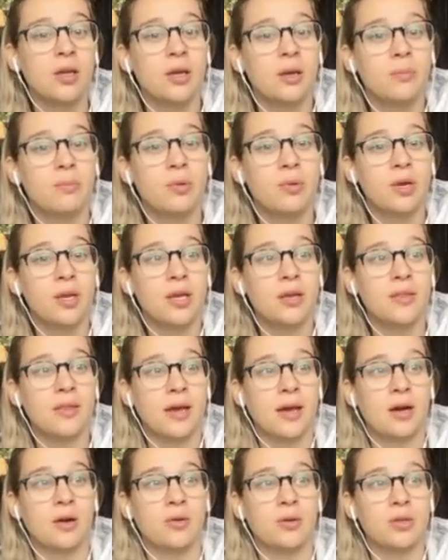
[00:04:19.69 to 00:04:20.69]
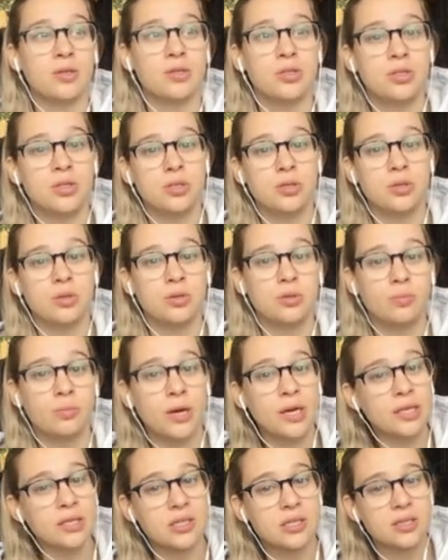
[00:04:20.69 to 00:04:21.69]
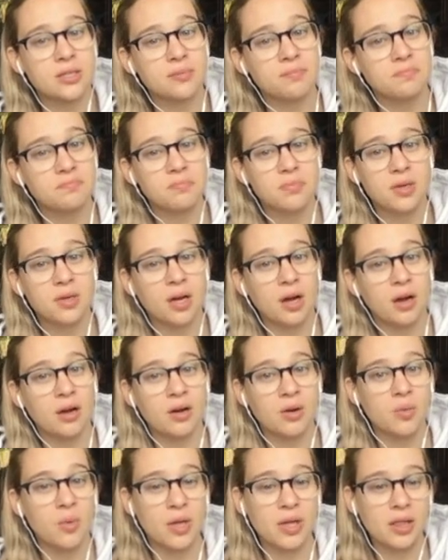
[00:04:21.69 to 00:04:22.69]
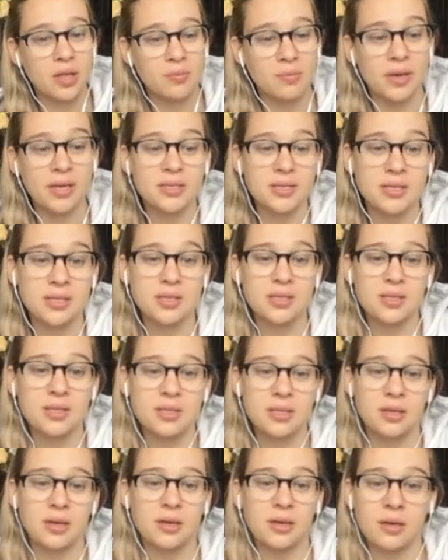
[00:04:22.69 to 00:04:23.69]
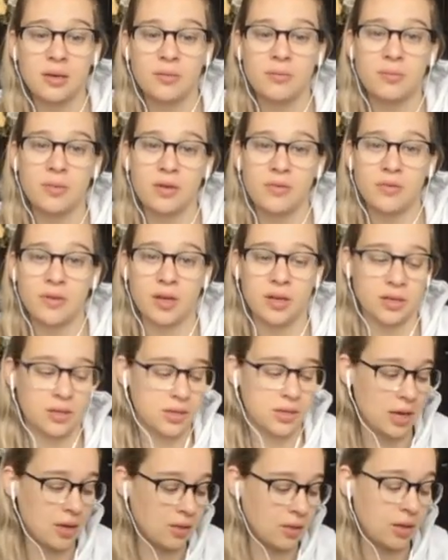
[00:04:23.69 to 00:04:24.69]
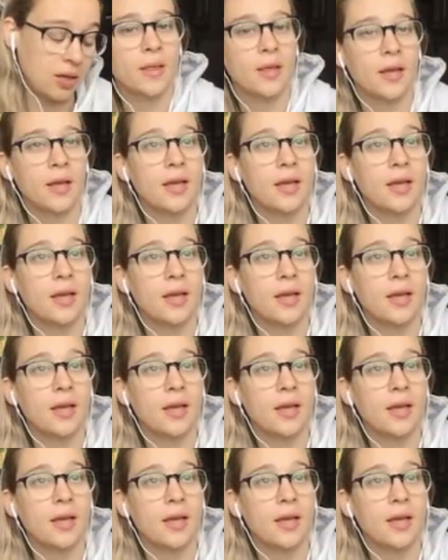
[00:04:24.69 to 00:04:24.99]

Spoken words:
putting in the hours to practice on a weekly basis, if not daily.